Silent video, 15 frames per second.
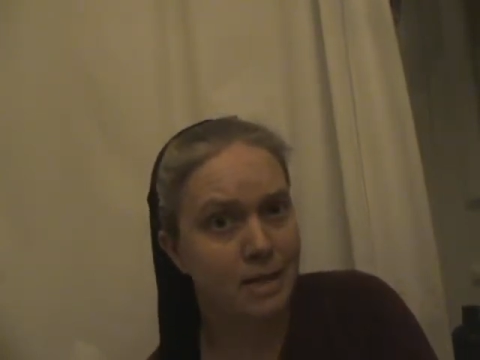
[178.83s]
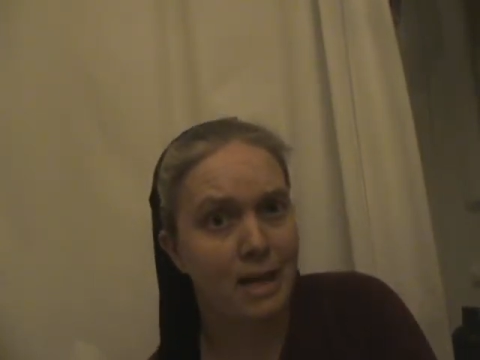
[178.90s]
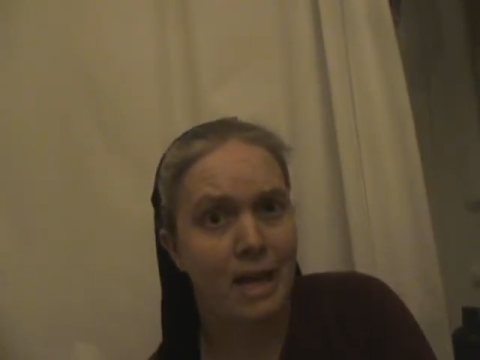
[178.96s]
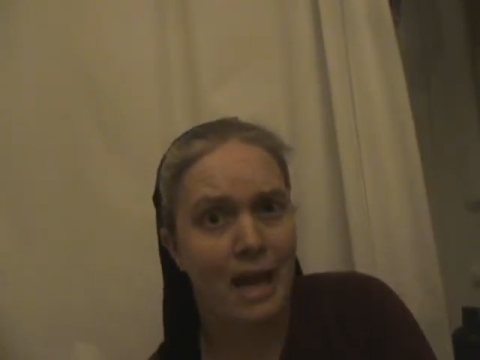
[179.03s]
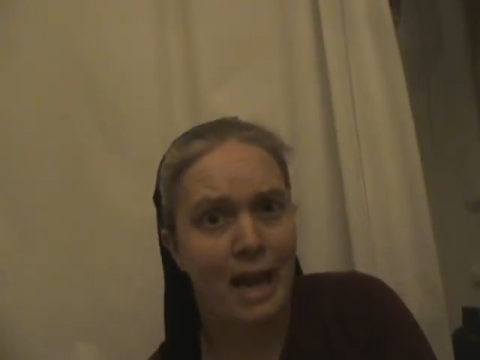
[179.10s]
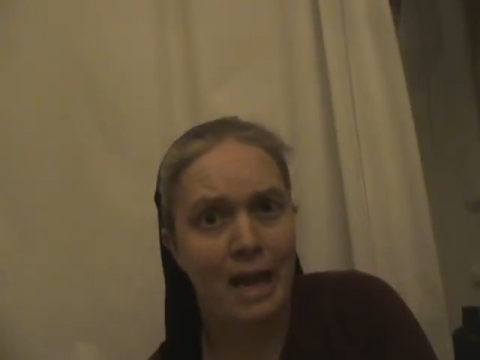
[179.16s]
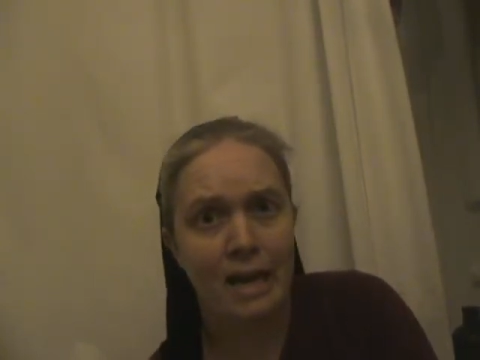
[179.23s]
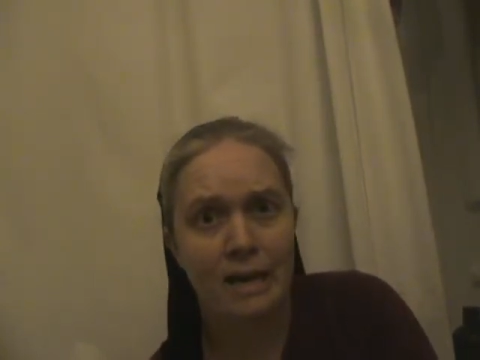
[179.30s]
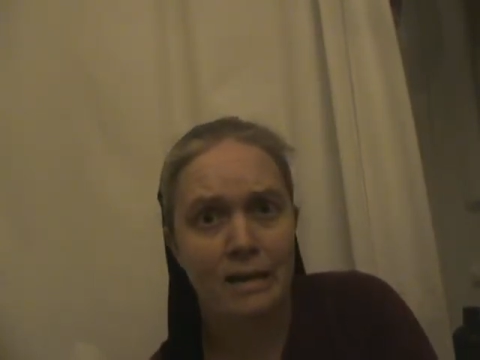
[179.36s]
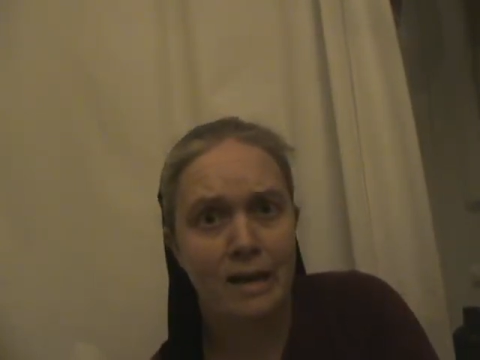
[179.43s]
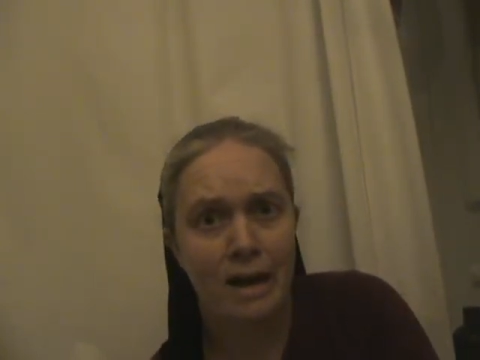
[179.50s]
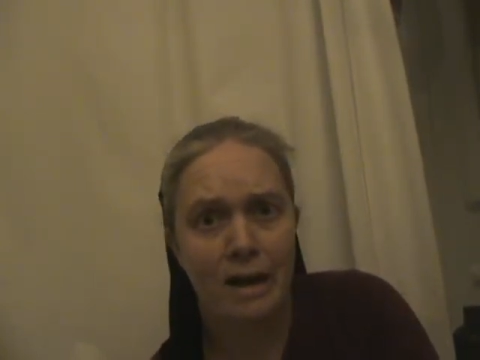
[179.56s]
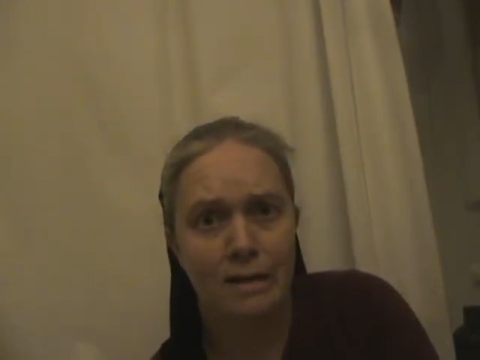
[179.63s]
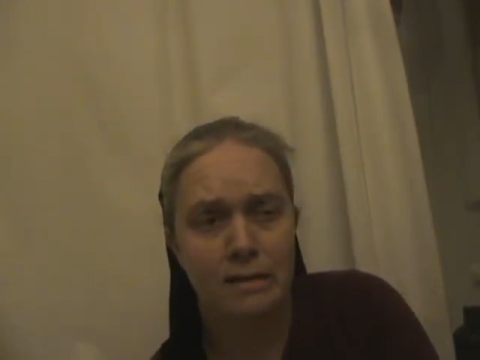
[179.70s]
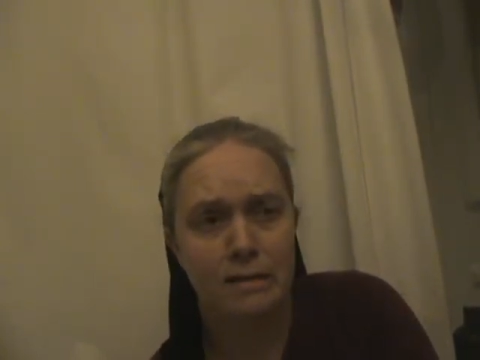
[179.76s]
They hated
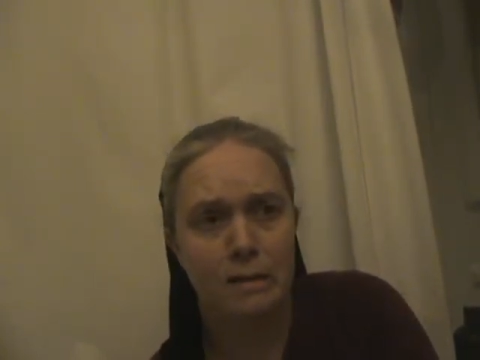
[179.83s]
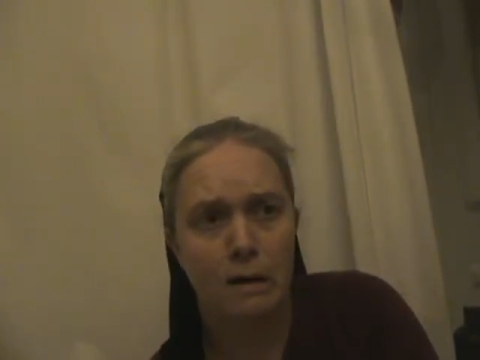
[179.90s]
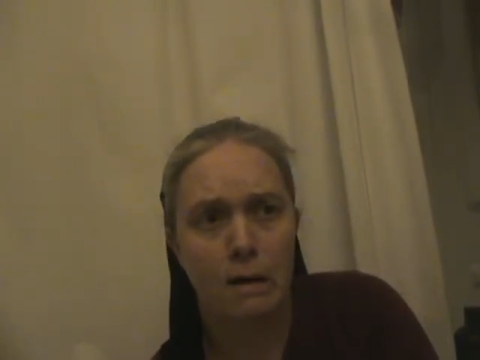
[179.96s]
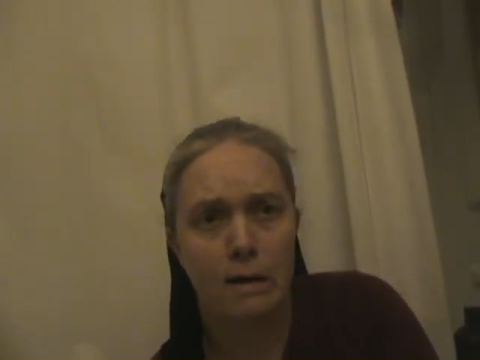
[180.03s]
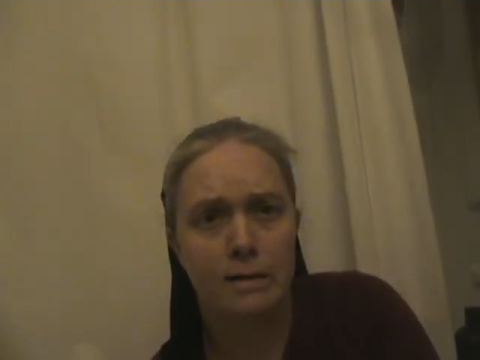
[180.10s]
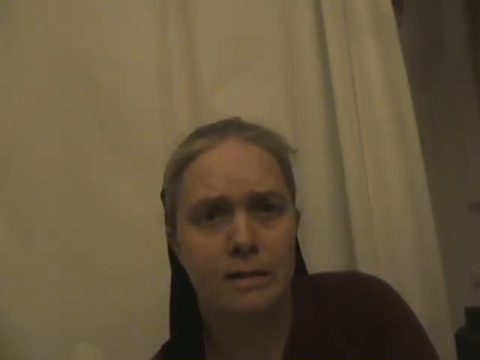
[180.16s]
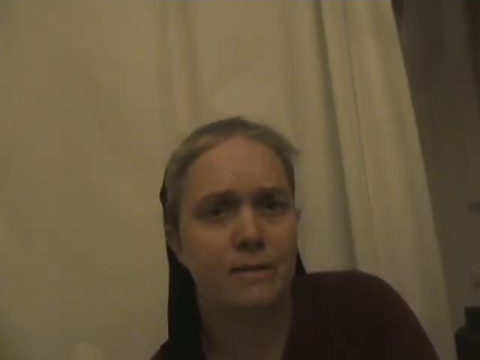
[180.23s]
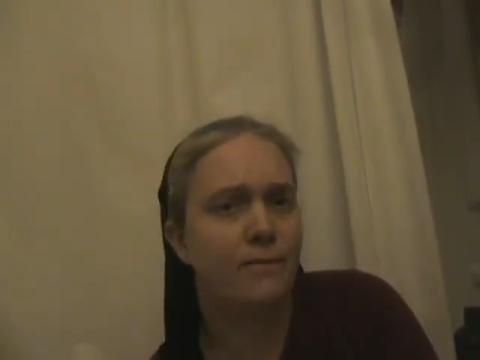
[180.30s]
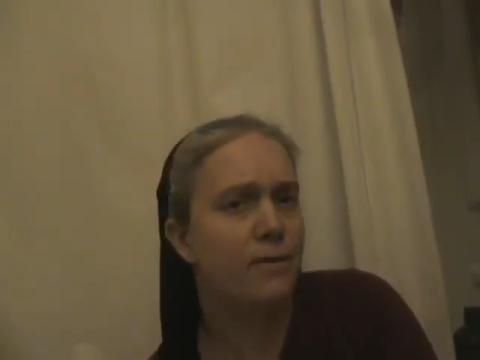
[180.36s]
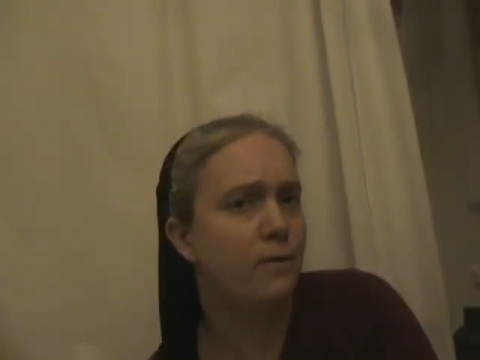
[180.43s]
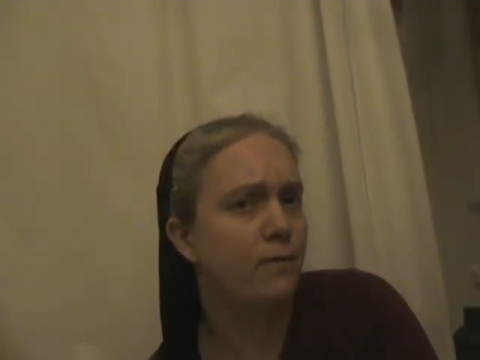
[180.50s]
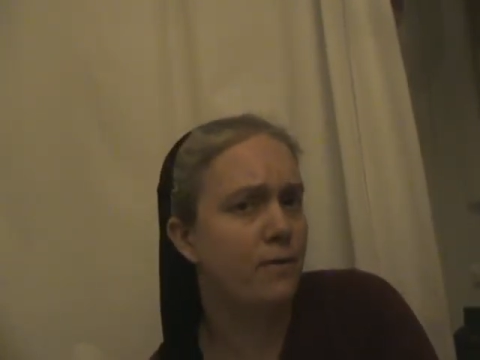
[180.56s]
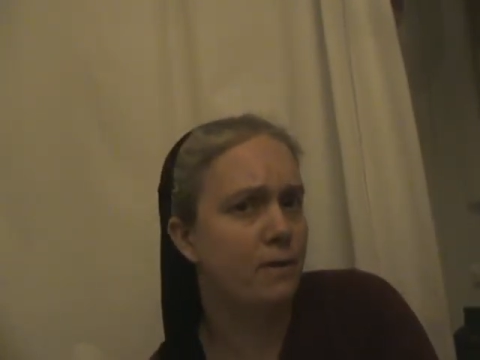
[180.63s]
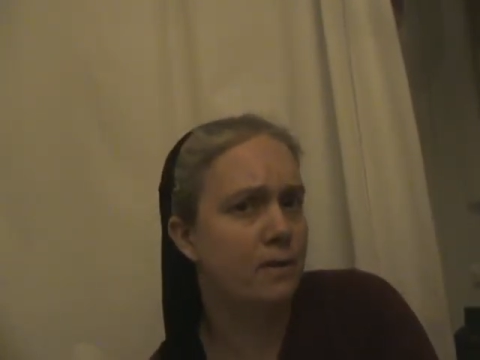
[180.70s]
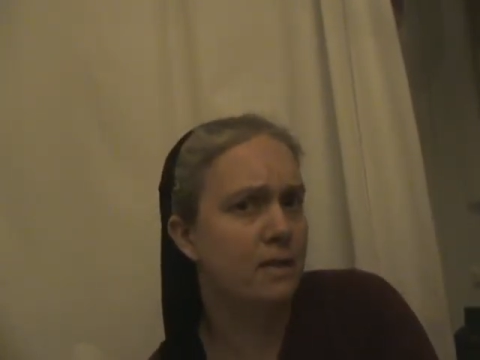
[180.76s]
God's laws. If
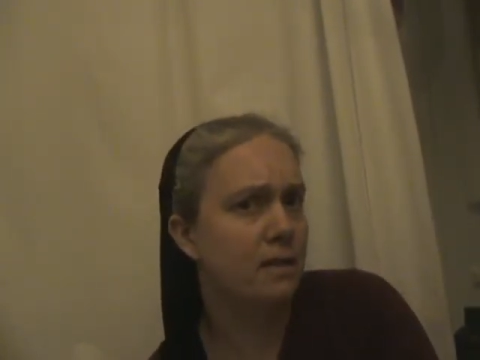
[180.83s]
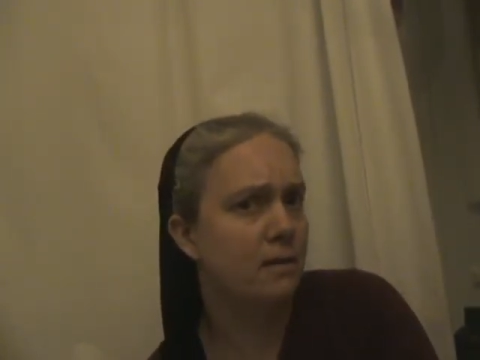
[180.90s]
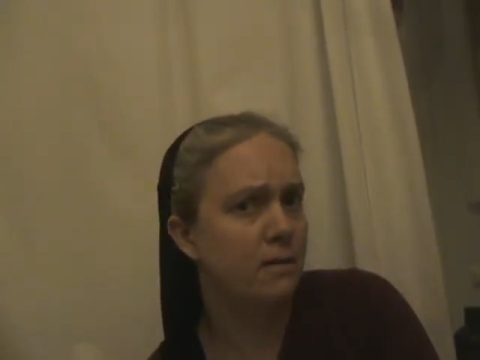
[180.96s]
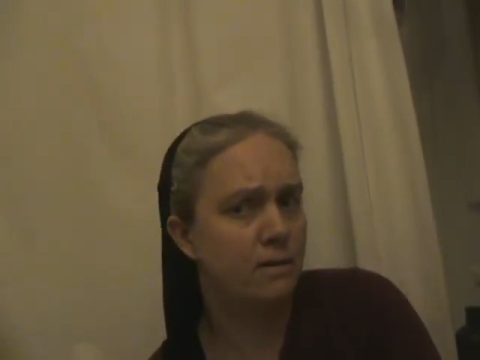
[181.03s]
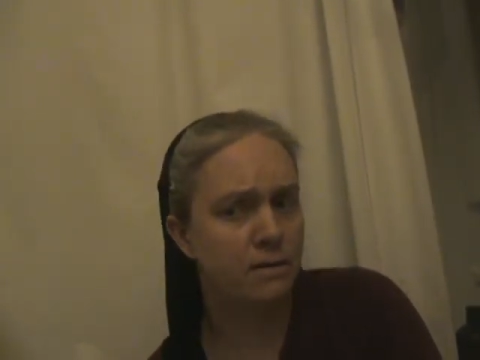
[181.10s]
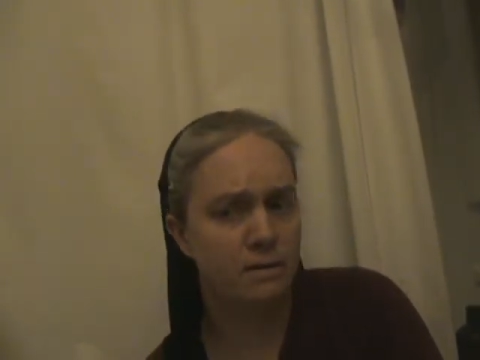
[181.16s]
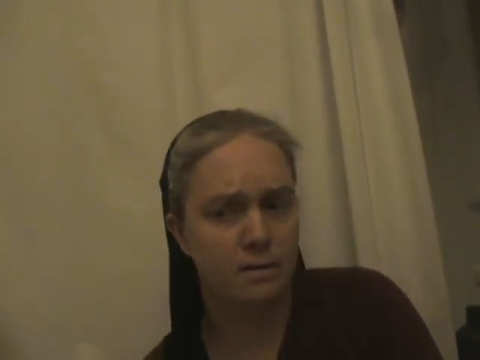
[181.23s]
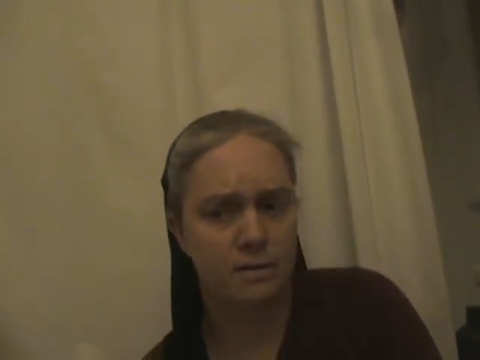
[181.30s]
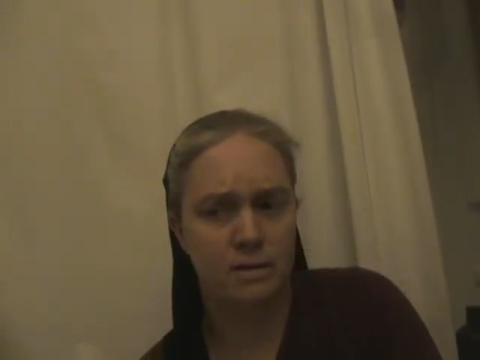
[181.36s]
you consider